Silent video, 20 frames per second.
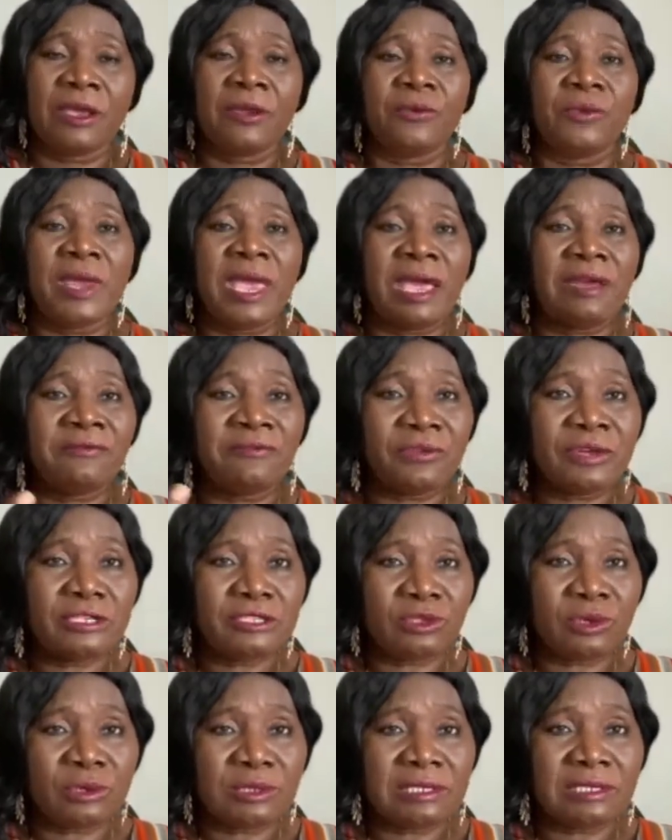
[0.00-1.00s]
We have
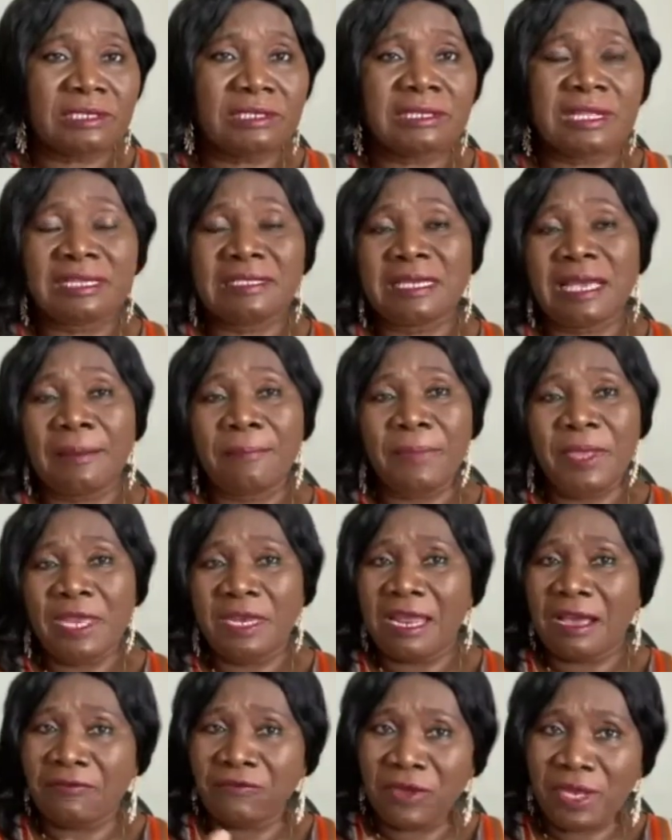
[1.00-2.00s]
resources that are made
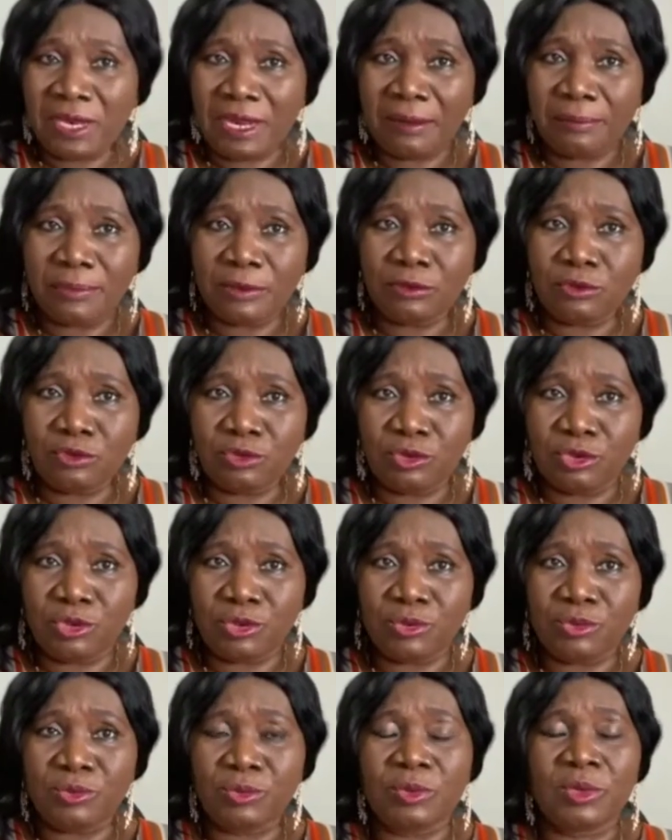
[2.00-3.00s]
available to
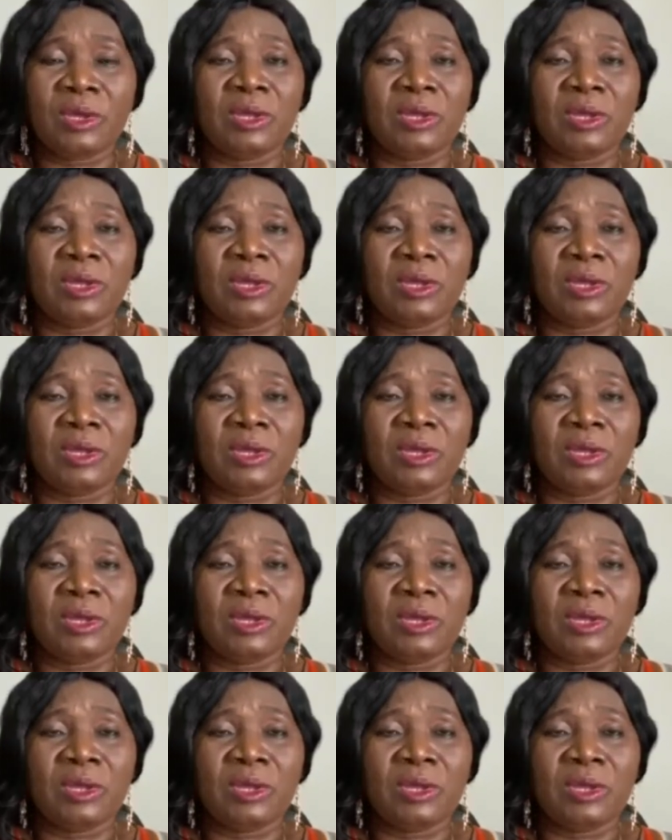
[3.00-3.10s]
you,